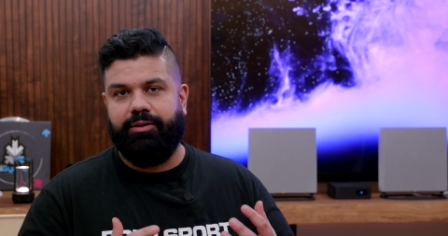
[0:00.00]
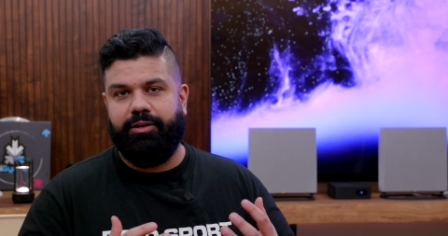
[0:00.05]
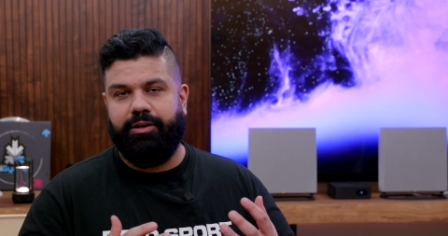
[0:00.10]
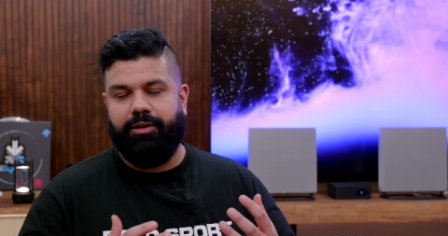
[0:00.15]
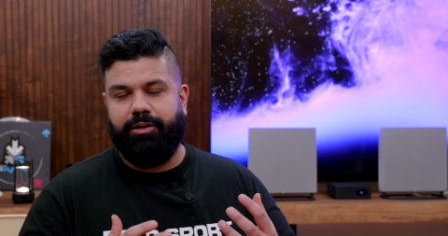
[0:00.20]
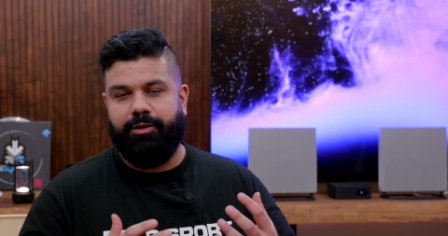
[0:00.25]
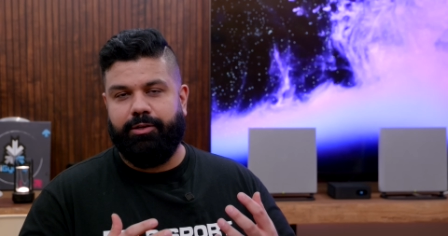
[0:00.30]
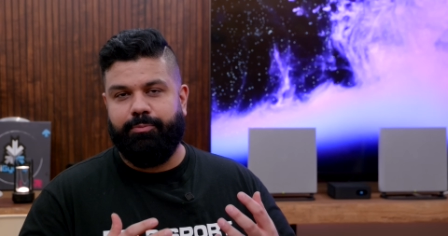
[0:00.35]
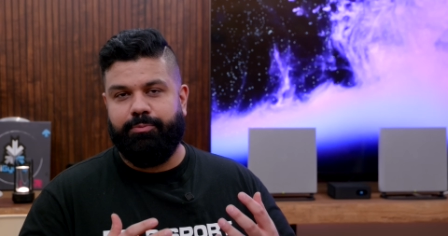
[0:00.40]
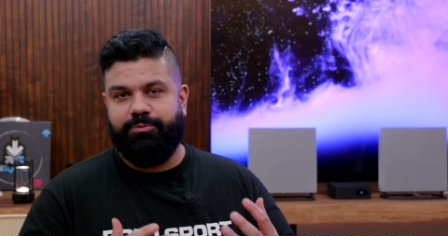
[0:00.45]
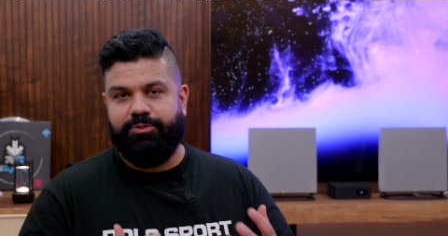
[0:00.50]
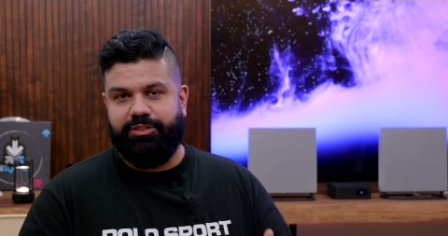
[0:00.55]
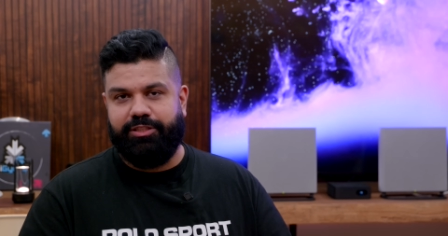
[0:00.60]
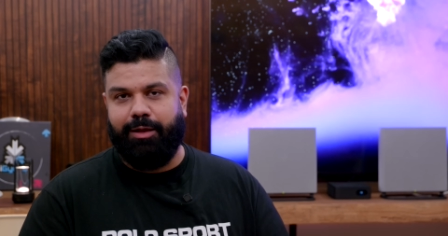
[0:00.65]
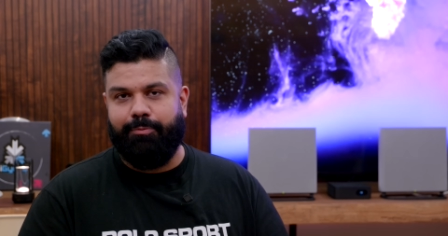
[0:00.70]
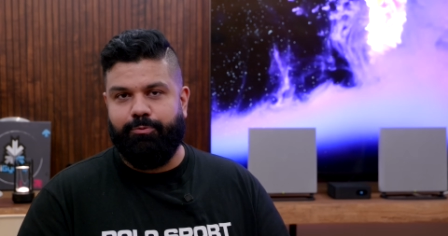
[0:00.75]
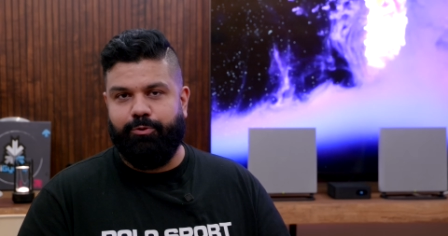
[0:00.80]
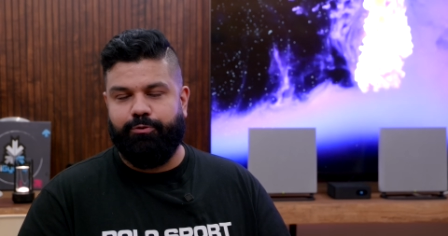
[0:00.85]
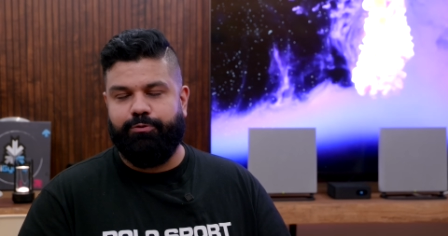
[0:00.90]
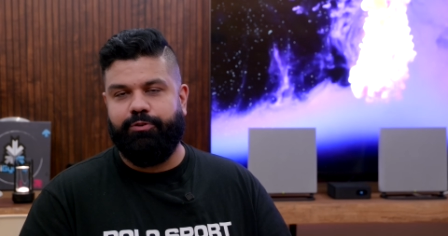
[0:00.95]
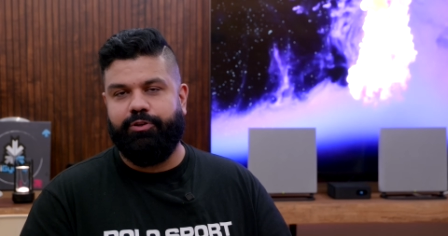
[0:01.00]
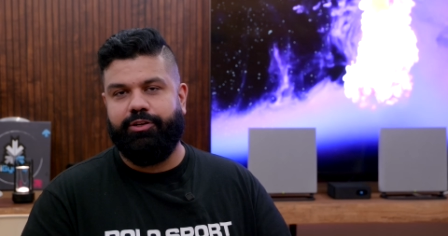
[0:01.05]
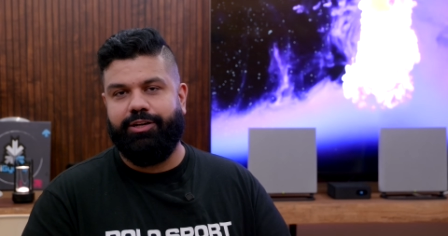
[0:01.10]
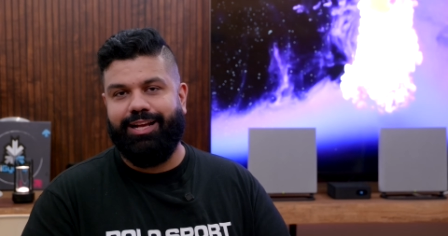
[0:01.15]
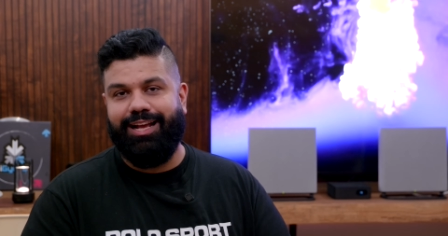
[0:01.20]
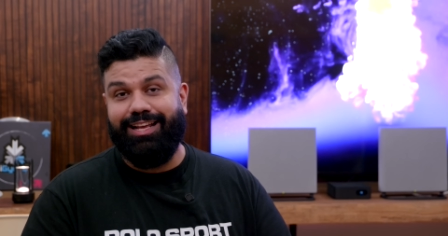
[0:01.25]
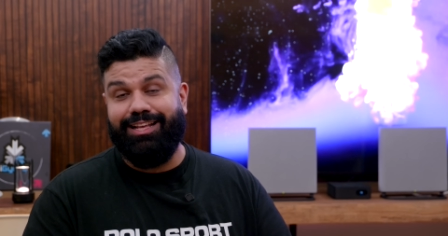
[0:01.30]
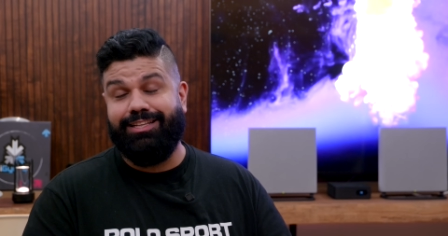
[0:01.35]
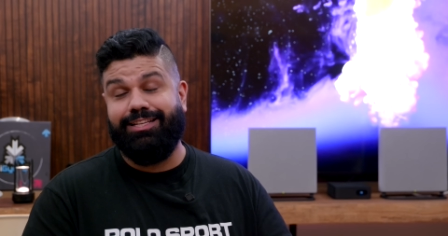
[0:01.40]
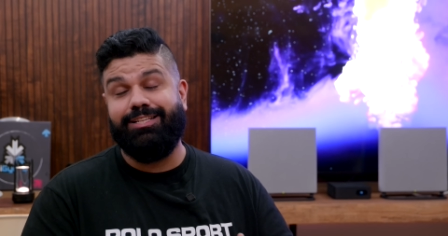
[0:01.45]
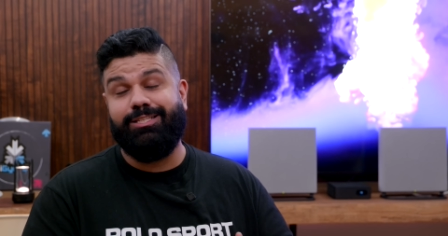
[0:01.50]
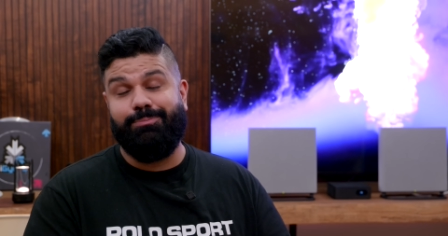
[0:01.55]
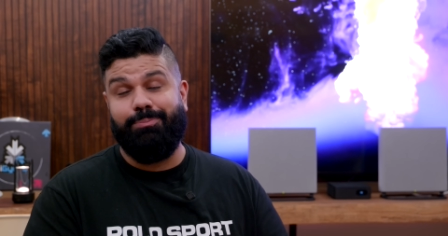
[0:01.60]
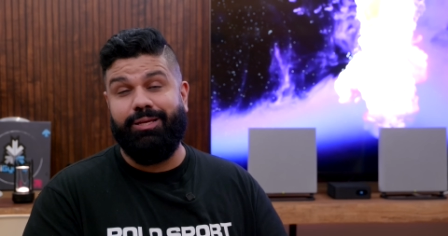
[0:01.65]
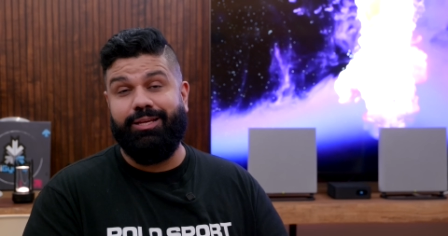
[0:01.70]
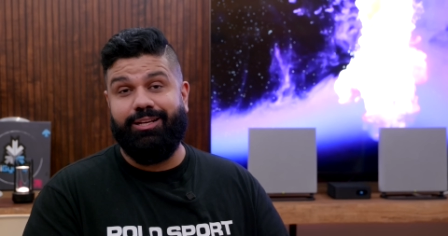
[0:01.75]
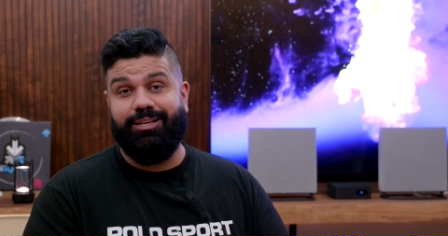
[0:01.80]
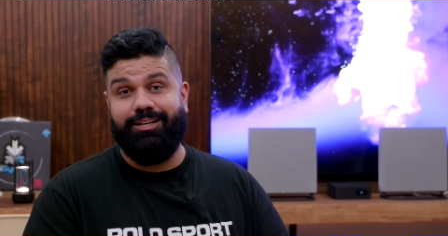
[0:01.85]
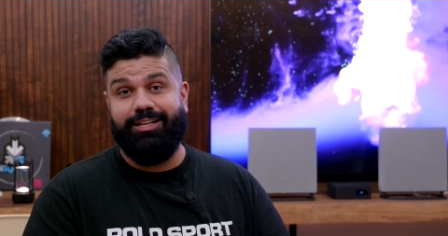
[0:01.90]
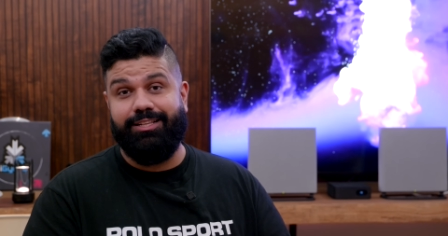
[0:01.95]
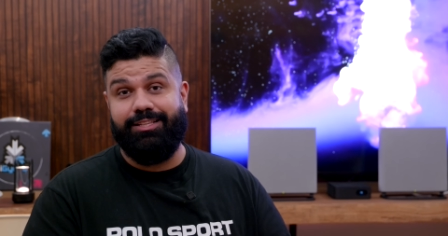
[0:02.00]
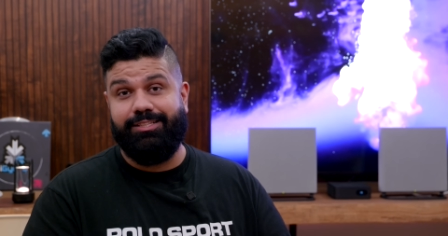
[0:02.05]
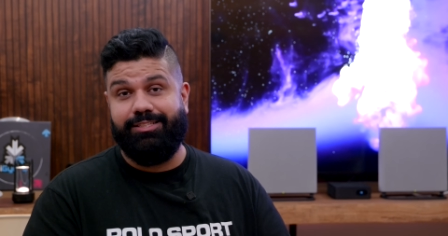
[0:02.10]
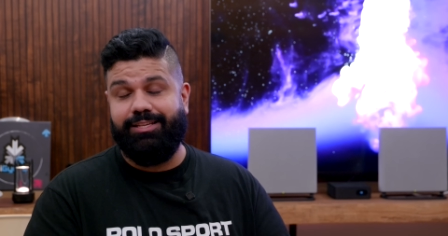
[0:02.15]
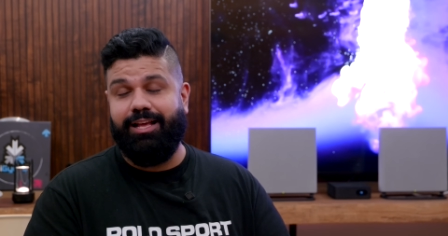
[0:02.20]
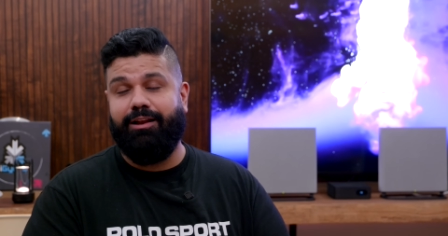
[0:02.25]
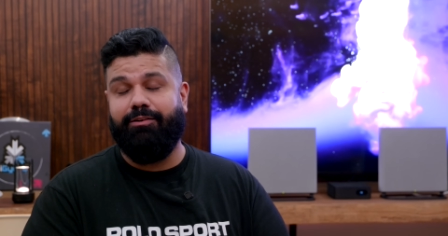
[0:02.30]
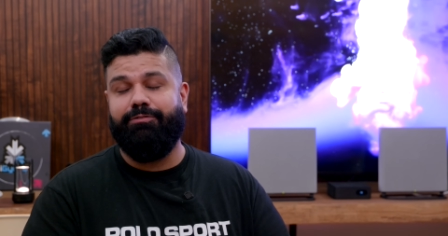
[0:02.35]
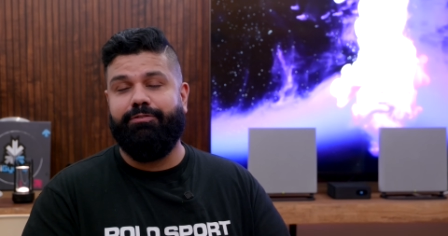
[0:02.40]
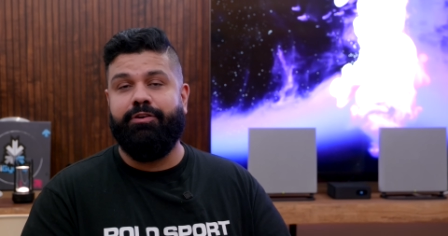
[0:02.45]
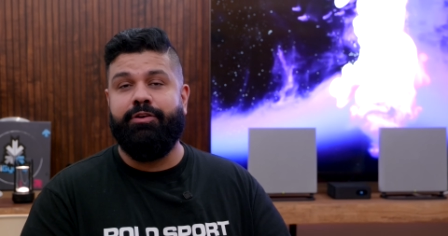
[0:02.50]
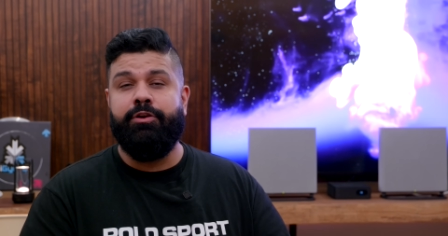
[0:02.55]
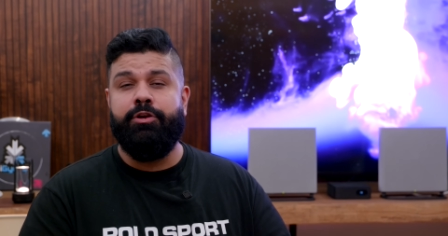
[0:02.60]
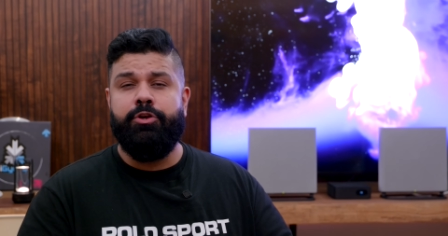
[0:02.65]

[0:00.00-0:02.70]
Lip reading: subwoofer in the speaker itself.